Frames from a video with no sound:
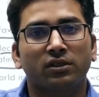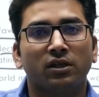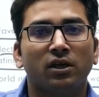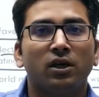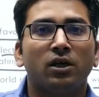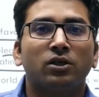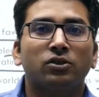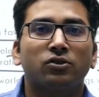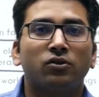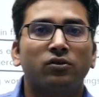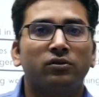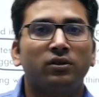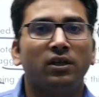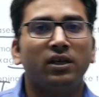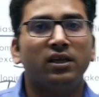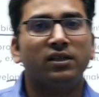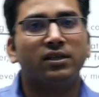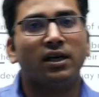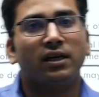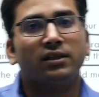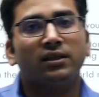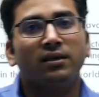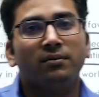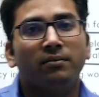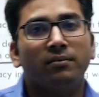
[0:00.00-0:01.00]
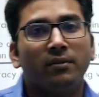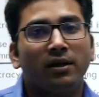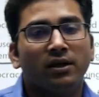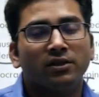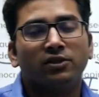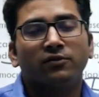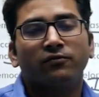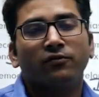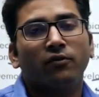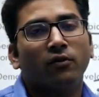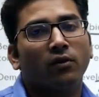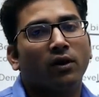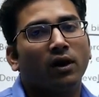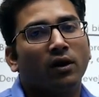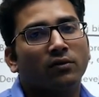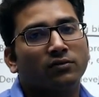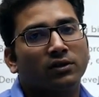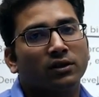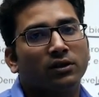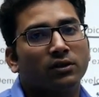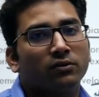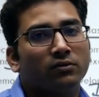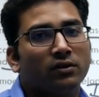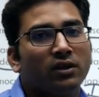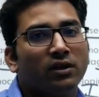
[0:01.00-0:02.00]
So these are the major fallouts
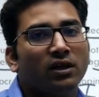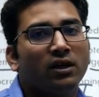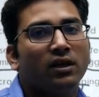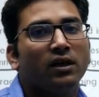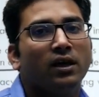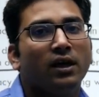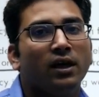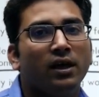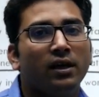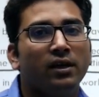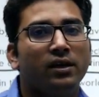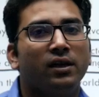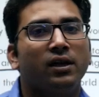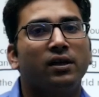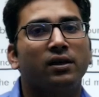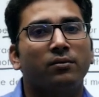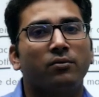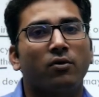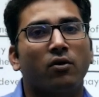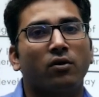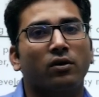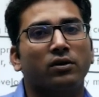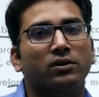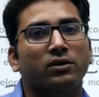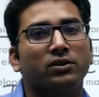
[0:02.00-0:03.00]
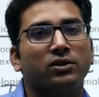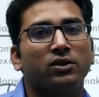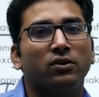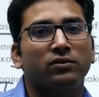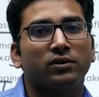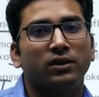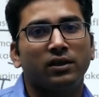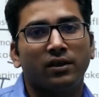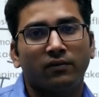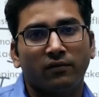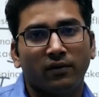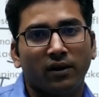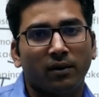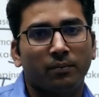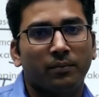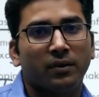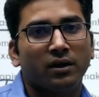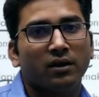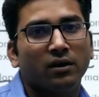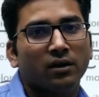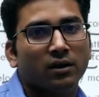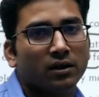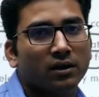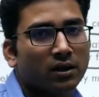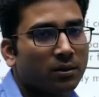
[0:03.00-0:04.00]
into the Indian democracy or the developing
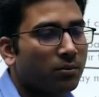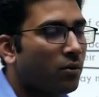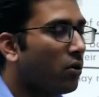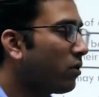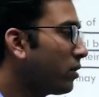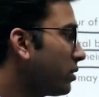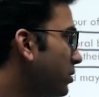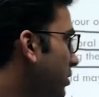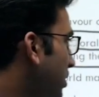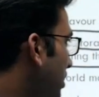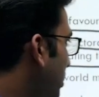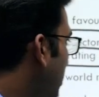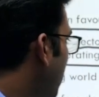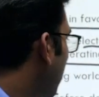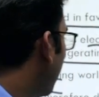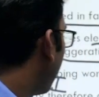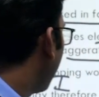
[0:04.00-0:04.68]
democracies.